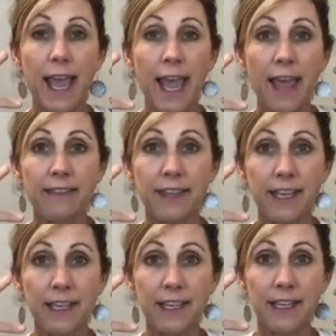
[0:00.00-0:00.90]
and
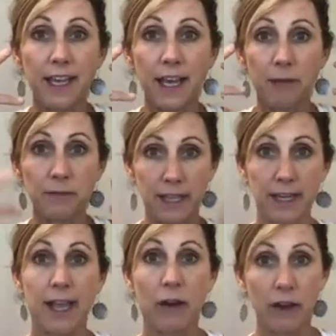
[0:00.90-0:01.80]
then um, let
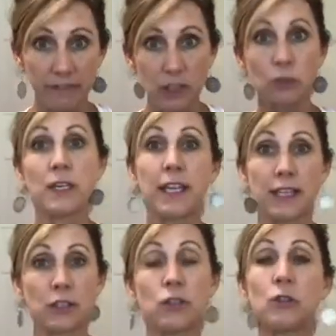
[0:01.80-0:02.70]
it out and then do it
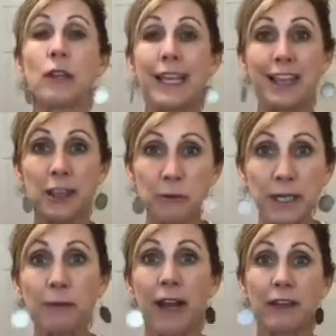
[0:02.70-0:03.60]
again. So do it like
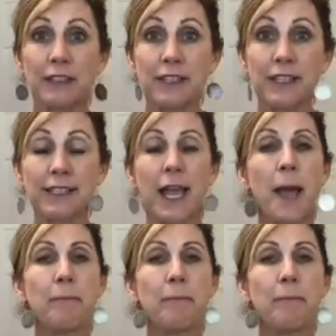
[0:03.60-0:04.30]
three rounds of this.